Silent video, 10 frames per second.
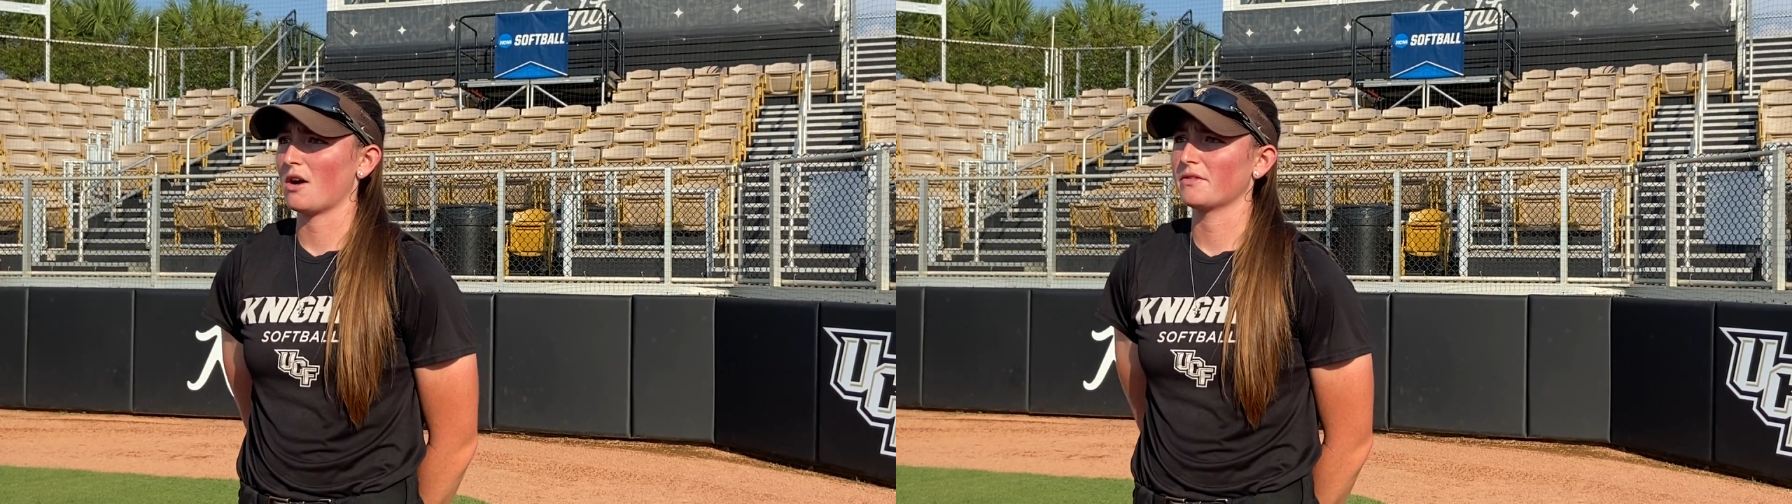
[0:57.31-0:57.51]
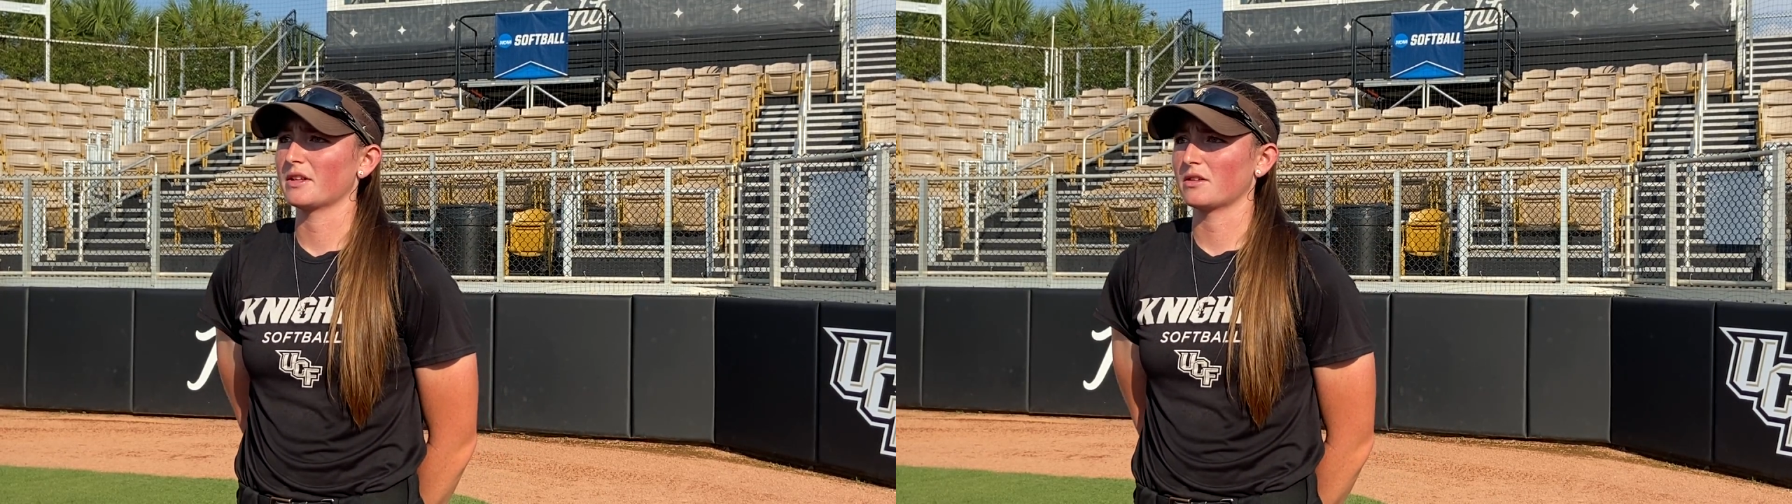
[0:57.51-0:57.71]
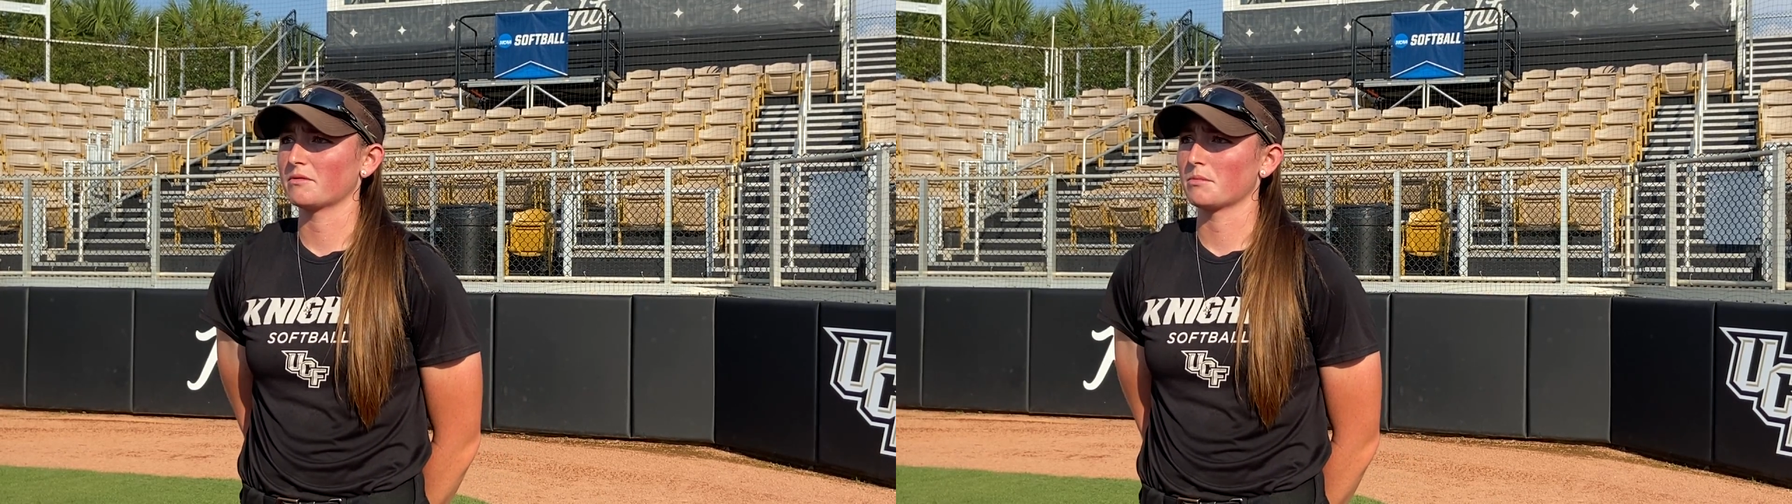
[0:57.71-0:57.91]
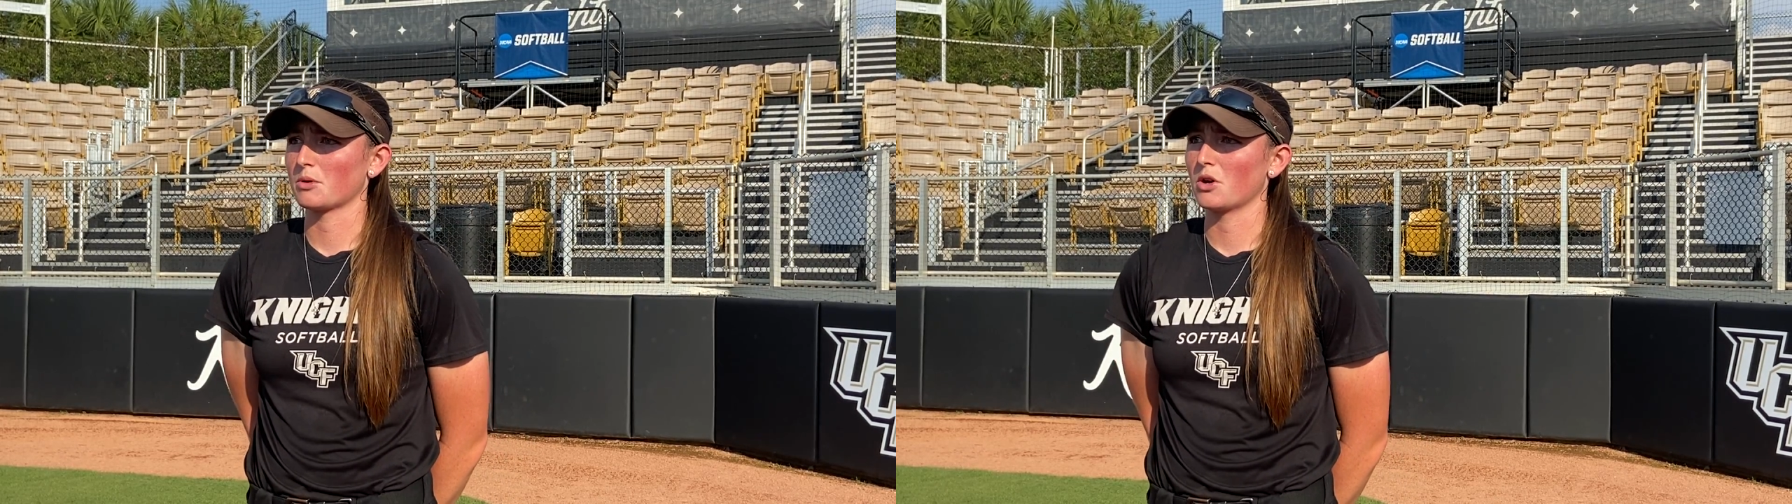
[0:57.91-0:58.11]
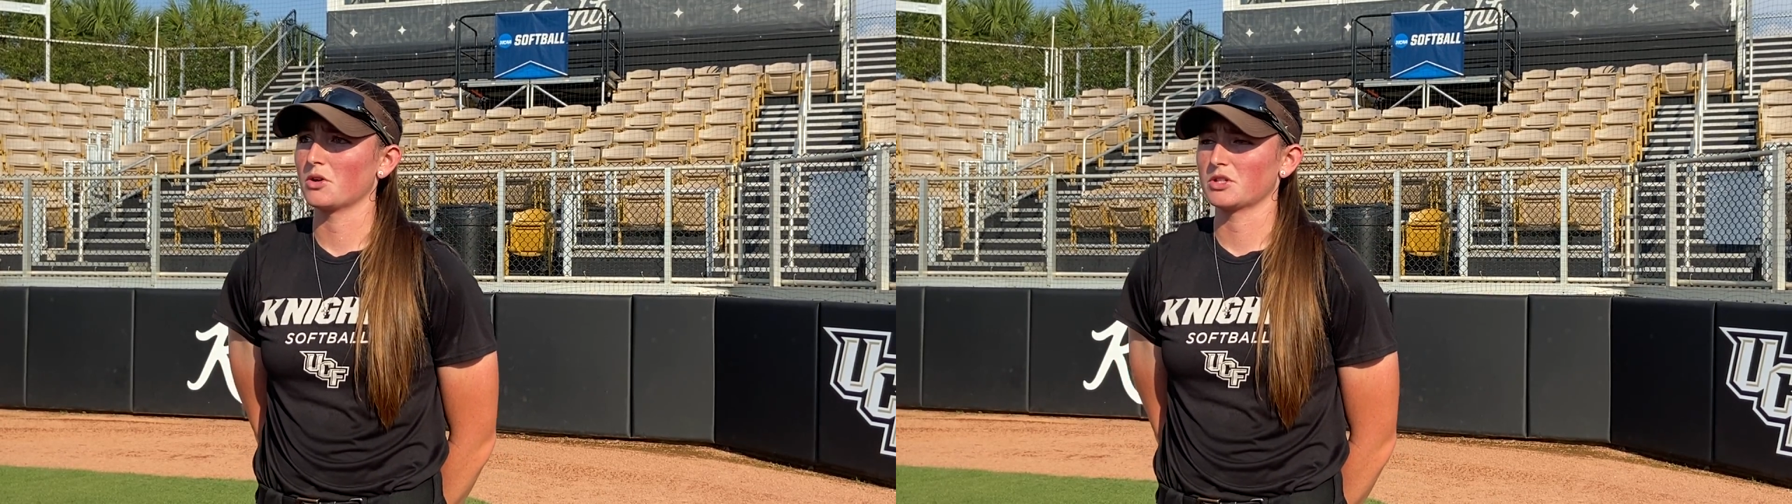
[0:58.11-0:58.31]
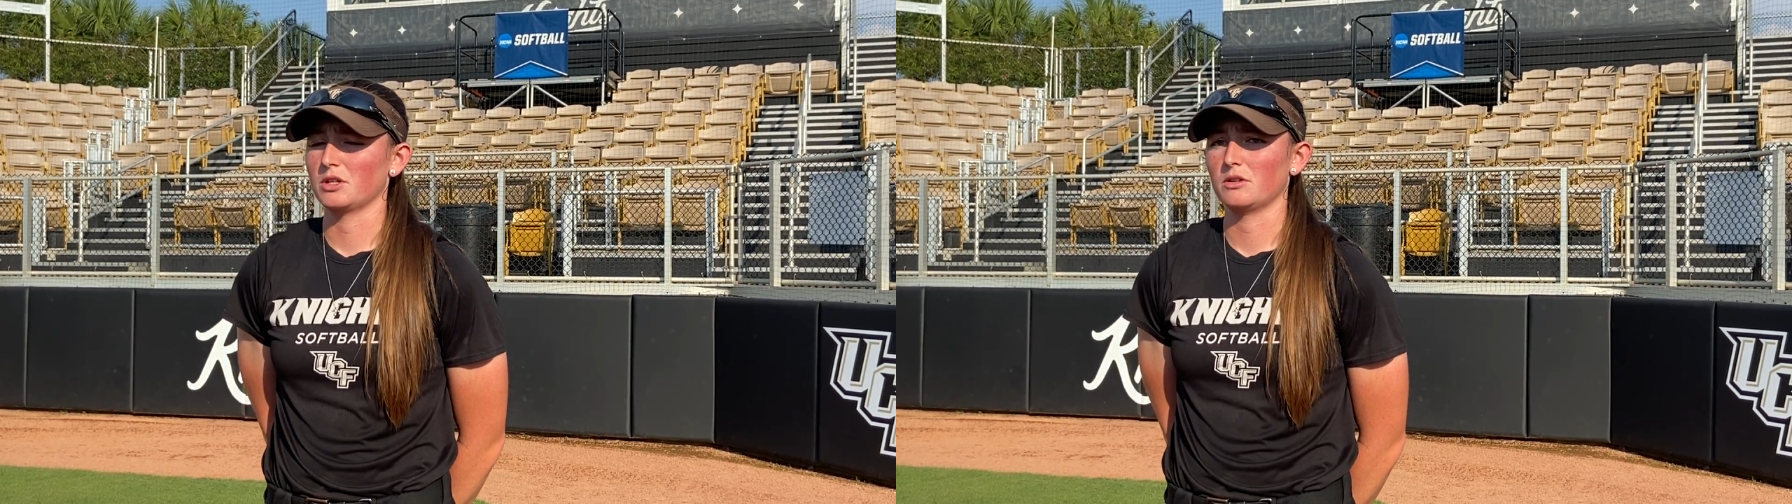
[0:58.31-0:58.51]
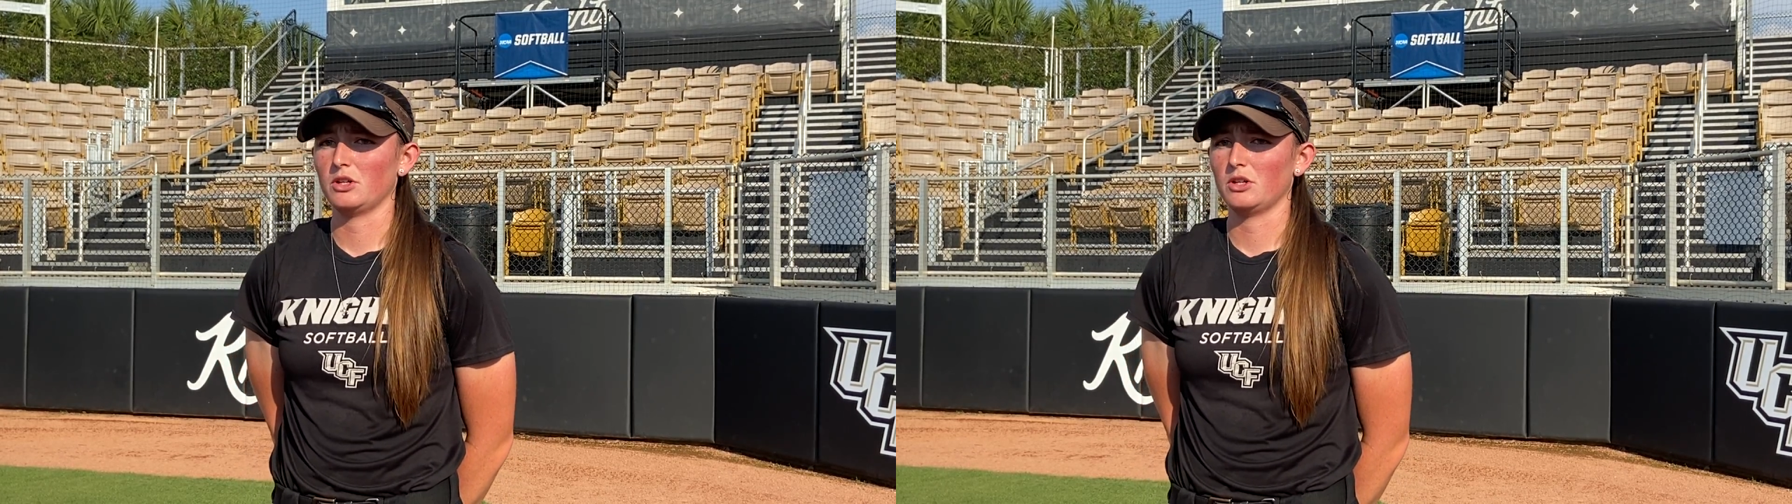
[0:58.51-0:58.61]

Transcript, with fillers: offensive approach and,